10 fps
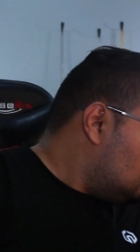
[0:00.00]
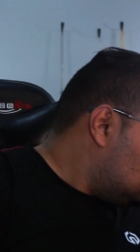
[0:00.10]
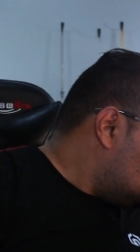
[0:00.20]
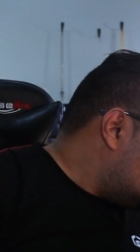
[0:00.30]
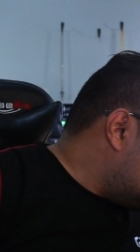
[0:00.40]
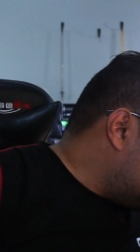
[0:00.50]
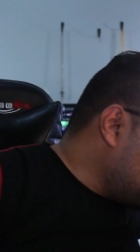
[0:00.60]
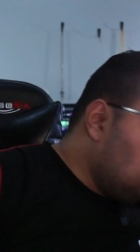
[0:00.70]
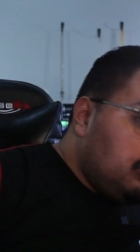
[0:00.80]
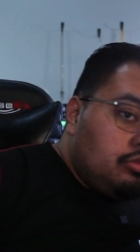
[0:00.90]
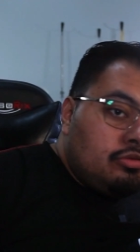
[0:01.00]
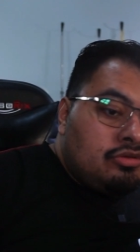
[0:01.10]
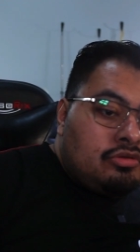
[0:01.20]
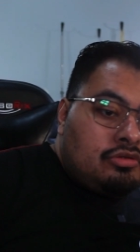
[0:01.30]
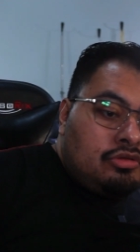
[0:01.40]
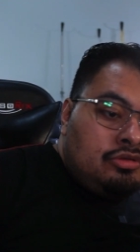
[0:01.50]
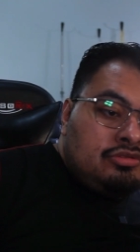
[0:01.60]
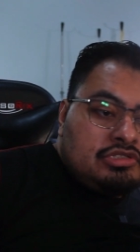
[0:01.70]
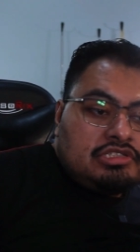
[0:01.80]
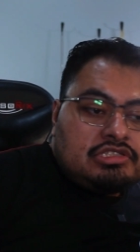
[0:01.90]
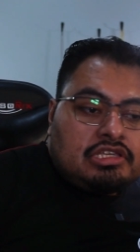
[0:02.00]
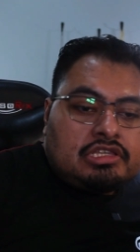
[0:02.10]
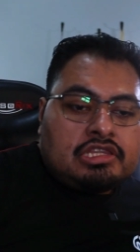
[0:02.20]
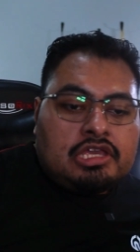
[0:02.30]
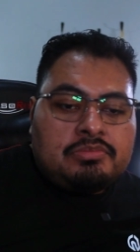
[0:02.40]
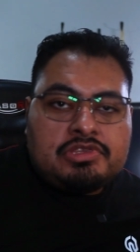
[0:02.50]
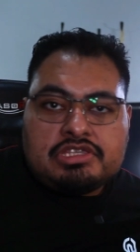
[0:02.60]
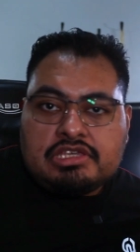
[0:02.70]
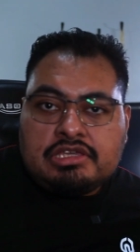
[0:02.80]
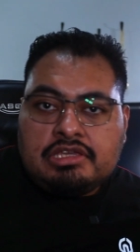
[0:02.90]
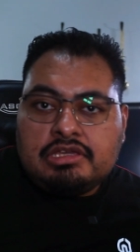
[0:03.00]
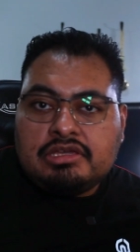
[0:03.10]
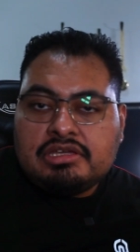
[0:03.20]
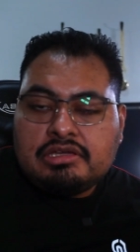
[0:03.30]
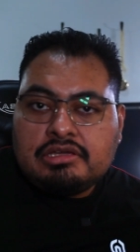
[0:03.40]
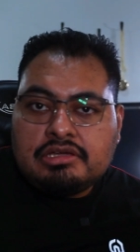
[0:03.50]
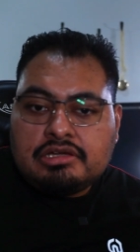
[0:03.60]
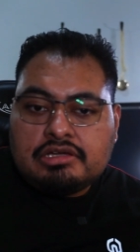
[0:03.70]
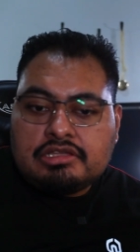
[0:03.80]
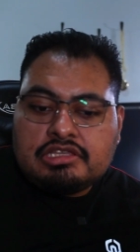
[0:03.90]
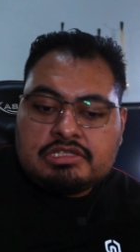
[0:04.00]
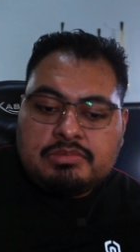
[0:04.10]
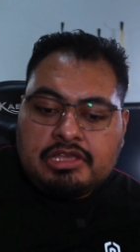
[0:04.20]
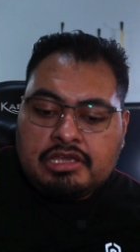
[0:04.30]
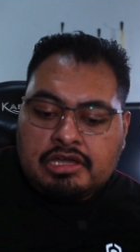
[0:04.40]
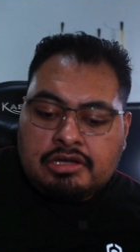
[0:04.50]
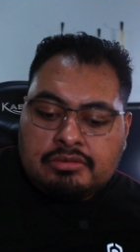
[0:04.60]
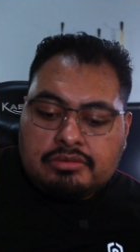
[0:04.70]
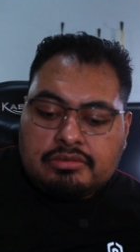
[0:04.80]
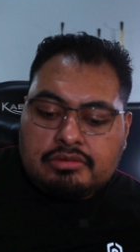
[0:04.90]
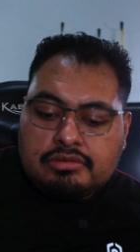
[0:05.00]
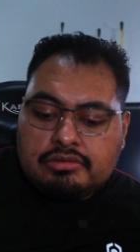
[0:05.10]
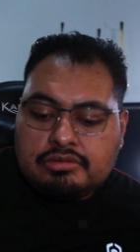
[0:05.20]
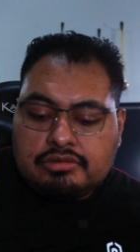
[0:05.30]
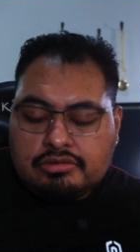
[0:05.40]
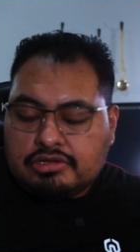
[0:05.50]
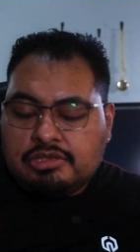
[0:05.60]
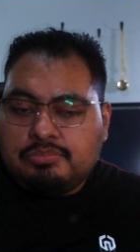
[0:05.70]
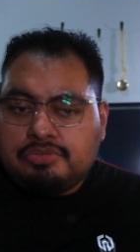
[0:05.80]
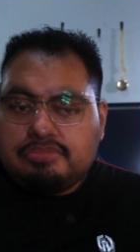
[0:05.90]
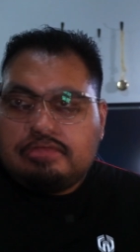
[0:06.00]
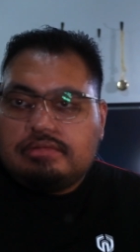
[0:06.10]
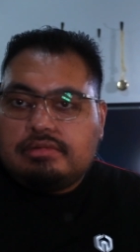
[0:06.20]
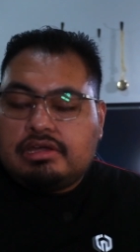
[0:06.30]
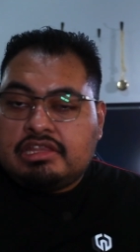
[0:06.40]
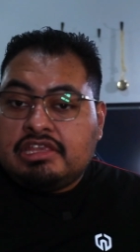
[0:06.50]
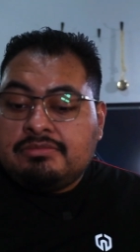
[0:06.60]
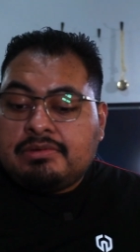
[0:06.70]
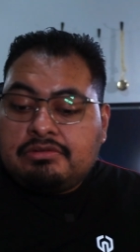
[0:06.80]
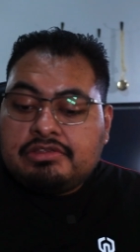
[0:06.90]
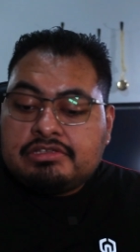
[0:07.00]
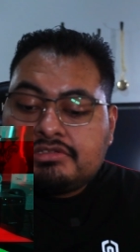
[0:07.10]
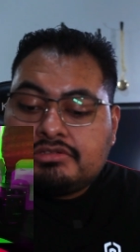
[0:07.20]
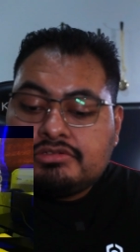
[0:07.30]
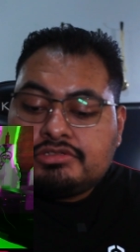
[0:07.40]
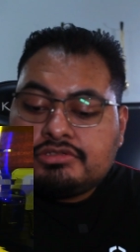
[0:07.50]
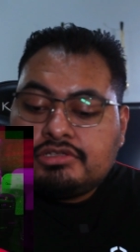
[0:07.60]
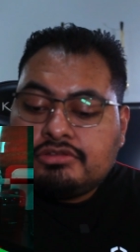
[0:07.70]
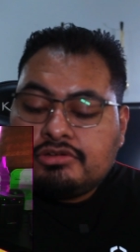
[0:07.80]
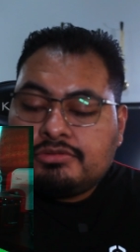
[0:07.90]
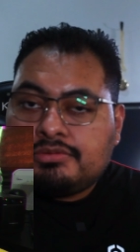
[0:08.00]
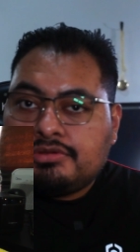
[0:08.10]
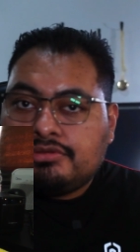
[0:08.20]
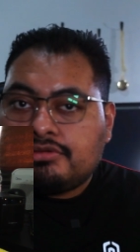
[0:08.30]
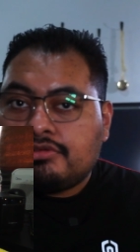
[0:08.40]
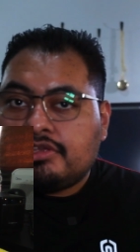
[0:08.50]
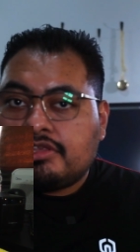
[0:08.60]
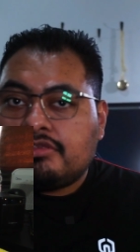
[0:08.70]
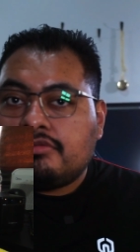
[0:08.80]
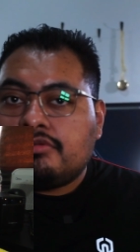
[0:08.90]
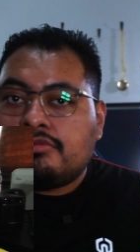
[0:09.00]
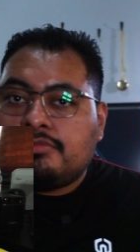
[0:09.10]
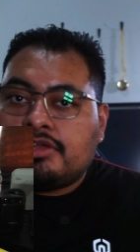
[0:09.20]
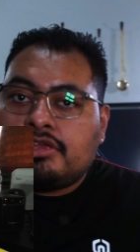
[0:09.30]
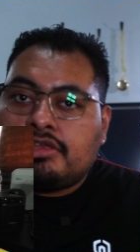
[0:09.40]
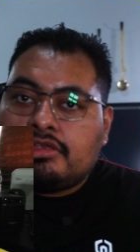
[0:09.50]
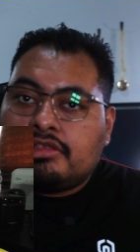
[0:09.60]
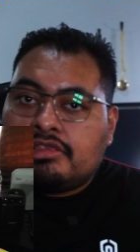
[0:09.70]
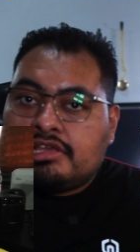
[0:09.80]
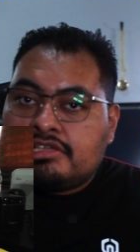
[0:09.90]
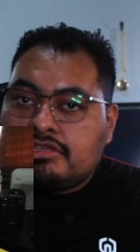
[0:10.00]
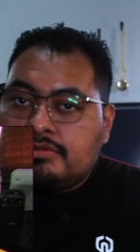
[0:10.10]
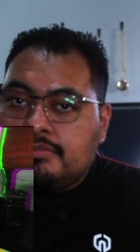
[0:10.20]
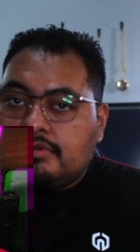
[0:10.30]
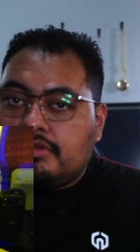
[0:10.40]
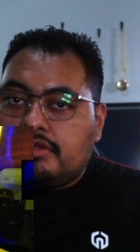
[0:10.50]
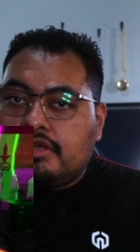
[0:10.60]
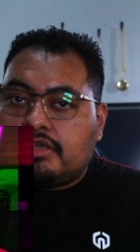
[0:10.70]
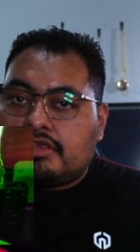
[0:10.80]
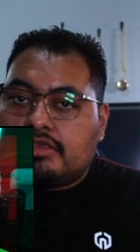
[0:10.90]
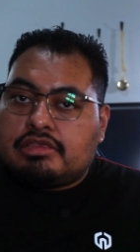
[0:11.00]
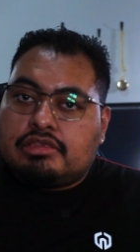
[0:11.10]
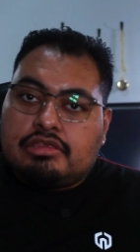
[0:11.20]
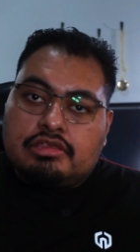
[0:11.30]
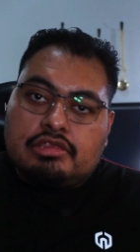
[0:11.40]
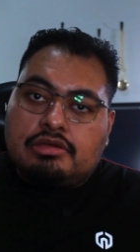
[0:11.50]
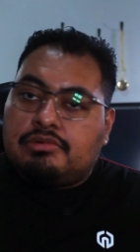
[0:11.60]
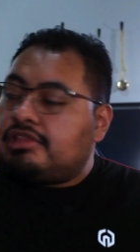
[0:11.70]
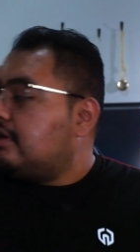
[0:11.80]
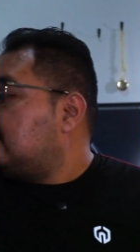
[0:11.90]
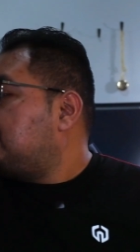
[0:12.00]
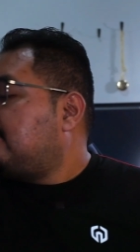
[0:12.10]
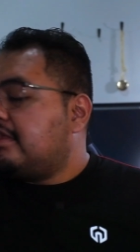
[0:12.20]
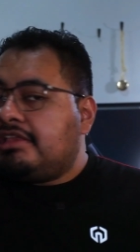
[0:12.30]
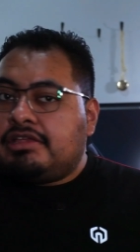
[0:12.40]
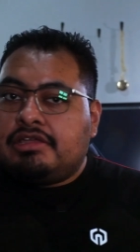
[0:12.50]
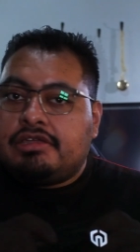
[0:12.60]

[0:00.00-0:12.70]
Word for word: uh, monitor uses a type C display out or input. did found a solution in order for you to connect it to your main desktop like the one I have back there.